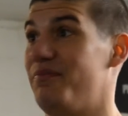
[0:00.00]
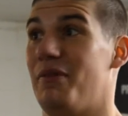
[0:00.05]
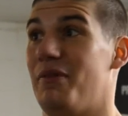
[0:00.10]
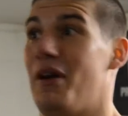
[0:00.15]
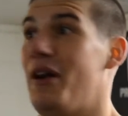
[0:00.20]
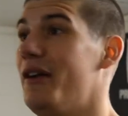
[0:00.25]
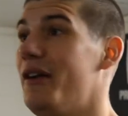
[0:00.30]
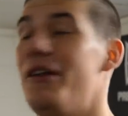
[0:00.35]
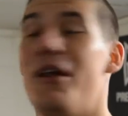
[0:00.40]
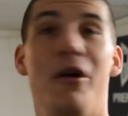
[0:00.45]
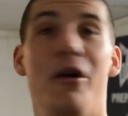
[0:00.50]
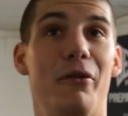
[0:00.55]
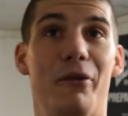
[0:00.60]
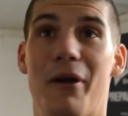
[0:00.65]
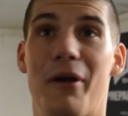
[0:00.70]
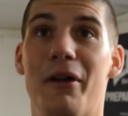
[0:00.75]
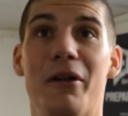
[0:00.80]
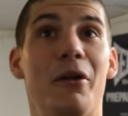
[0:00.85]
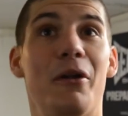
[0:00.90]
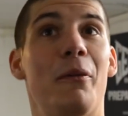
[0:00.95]
I don't know
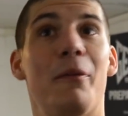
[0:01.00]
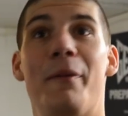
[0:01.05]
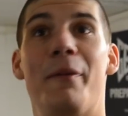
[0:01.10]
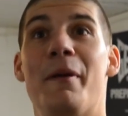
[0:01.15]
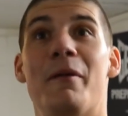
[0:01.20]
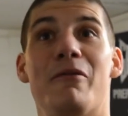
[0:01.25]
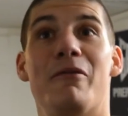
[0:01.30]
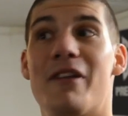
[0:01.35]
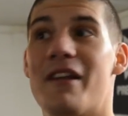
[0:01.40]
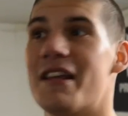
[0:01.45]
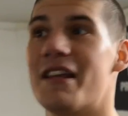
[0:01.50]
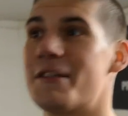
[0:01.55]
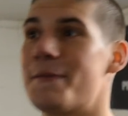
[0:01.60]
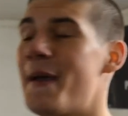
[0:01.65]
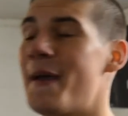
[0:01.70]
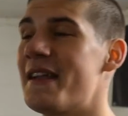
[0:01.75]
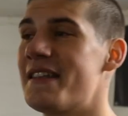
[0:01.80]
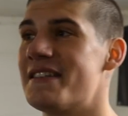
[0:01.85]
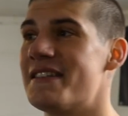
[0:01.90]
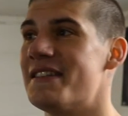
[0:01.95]
what people are really
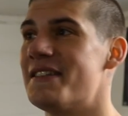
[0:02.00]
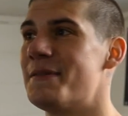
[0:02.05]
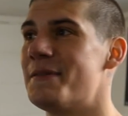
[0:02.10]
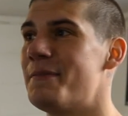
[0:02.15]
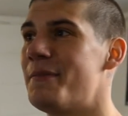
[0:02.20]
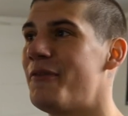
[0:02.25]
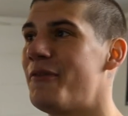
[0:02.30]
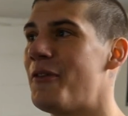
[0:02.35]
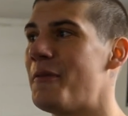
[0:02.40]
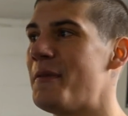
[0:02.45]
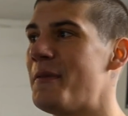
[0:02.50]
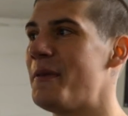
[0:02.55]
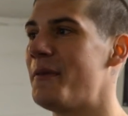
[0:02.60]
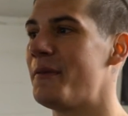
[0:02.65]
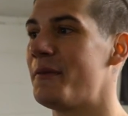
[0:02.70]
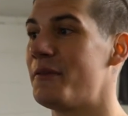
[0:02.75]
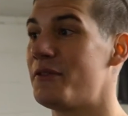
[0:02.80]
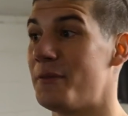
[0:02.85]
expecting from me,